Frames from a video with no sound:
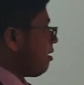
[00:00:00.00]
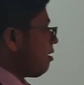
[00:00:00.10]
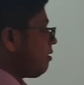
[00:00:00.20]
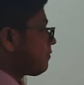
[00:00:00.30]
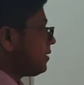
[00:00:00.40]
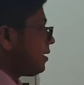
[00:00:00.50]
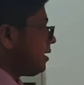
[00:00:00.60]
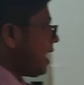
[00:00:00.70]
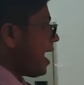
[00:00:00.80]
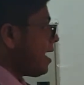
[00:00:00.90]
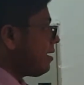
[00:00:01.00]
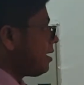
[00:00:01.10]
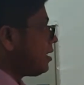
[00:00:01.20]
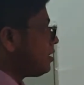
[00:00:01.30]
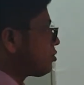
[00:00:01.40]
of the
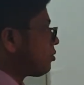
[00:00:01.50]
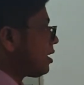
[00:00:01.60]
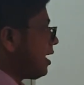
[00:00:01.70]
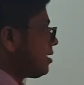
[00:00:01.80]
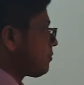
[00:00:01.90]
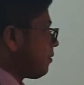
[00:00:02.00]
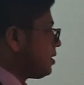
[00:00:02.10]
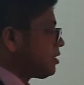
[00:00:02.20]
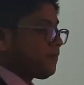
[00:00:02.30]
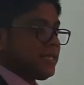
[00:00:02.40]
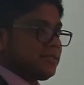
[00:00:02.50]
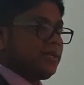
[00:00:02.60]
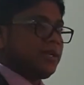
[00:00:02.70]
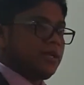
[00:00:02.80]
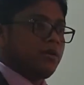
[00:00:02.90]
land is utilized for this
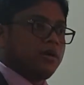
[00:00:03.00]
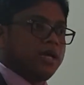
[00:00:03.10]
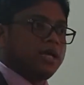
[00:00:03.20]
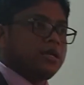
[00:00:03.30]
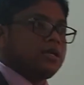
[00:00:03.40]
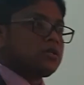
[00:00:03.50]
facility only.